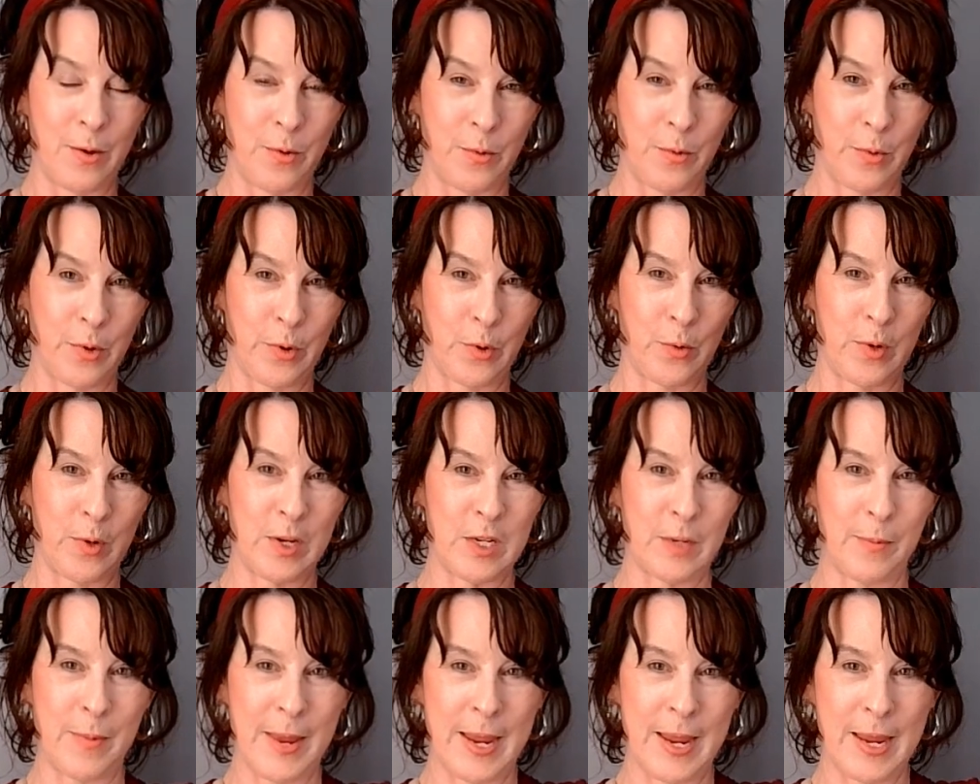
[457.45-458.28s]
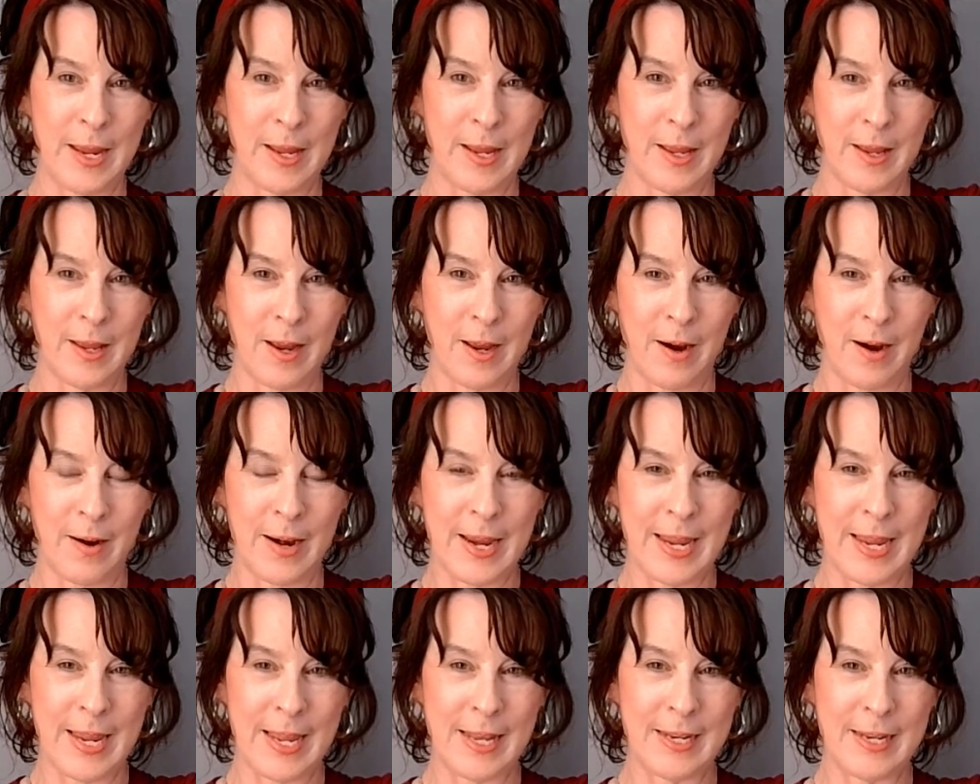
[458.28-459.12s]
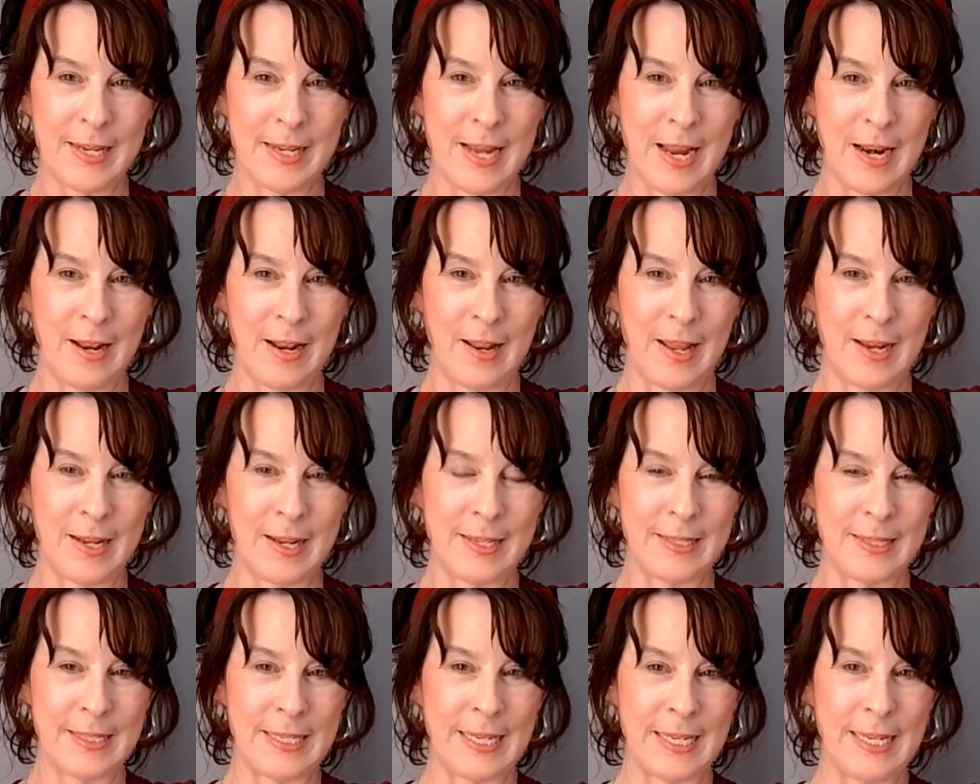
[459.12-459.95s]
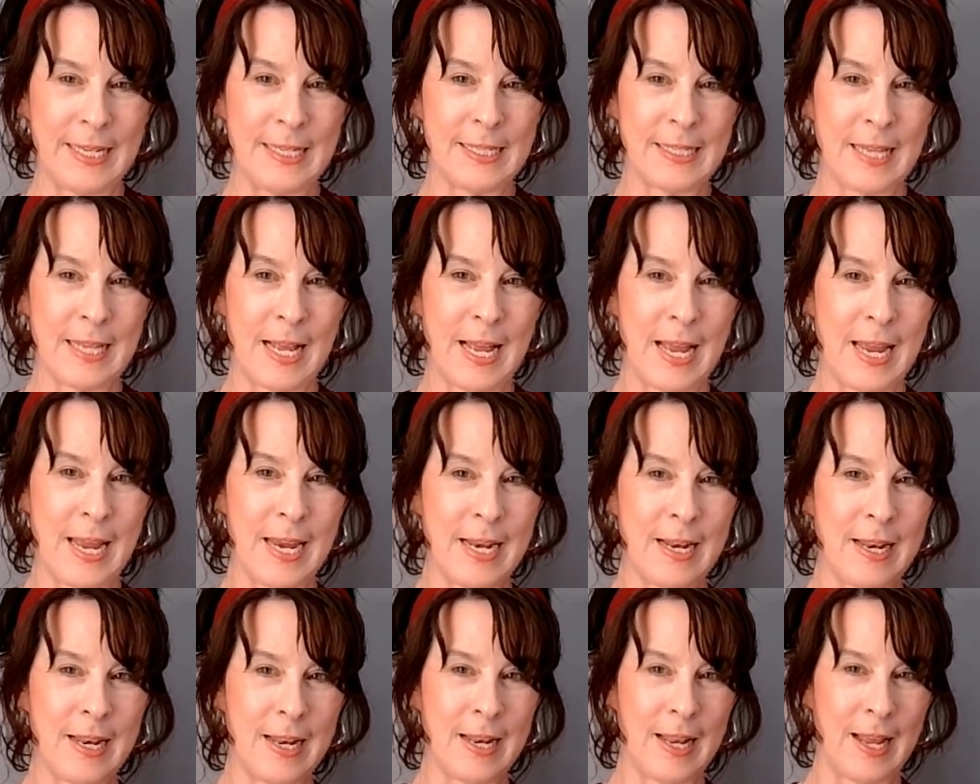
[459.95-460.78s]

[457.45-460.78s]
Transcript: We're going to make our hand kind of like a C sign,